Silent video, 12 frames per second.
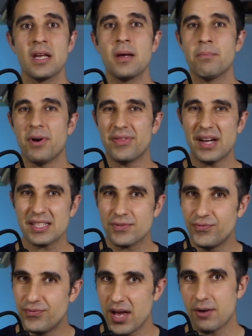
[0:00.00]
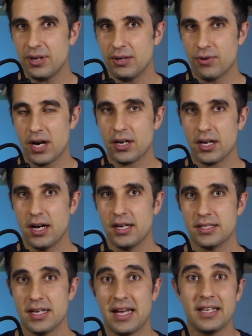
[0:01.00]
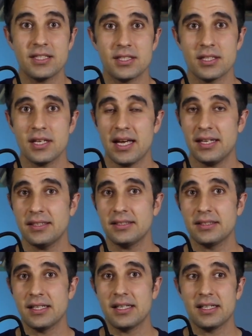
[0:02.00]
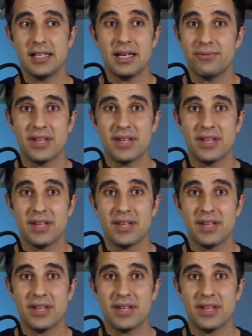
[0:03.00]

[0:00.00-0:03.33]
But that's very rare, guys, and if